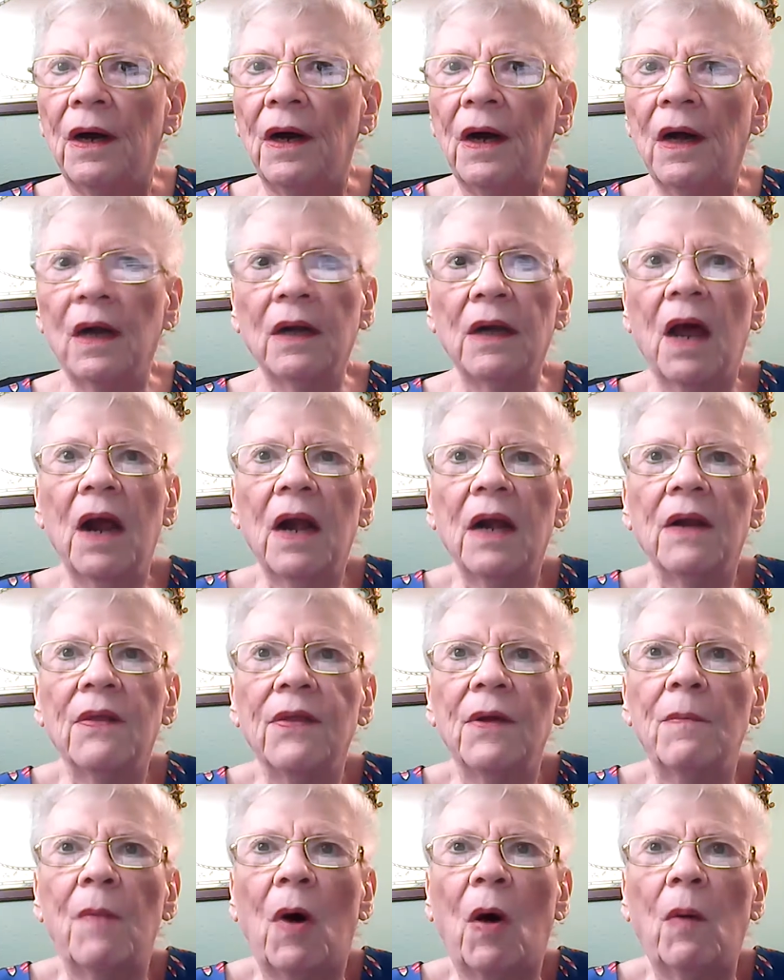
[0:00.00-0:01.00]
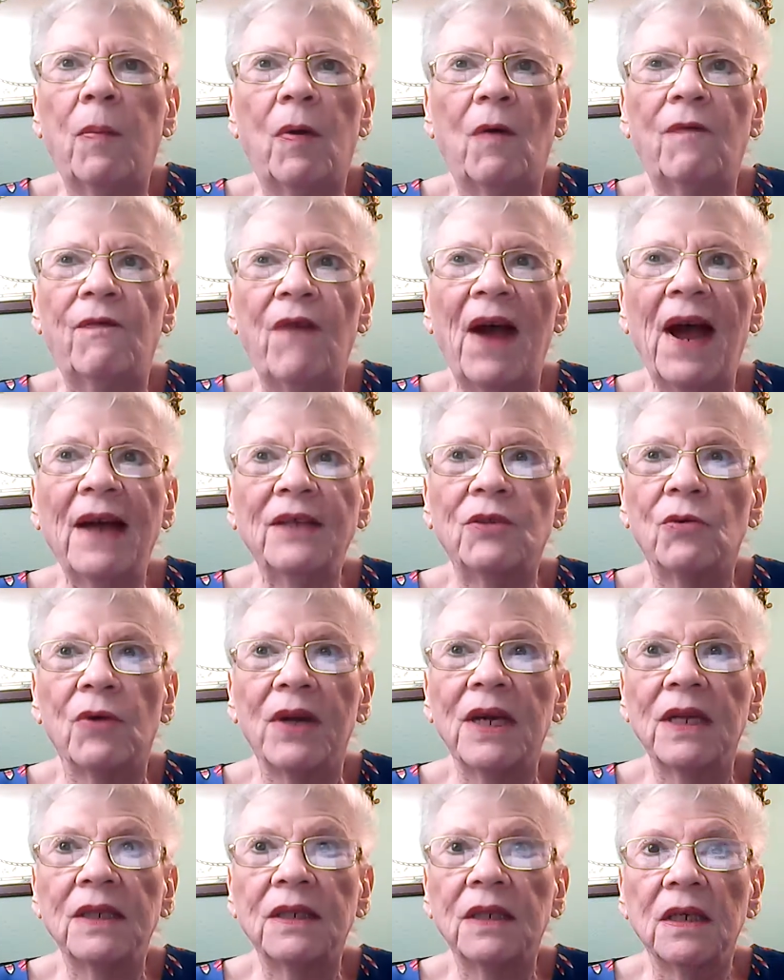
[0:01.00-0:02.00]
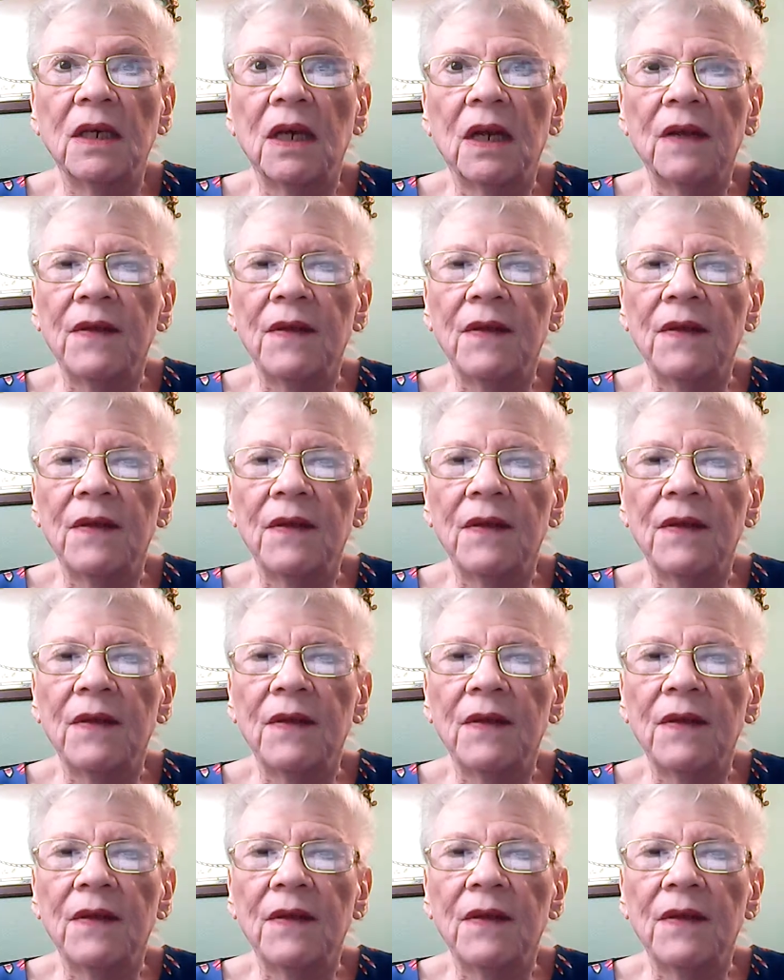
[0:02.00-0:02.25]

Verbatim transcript: A lot of the mobile factories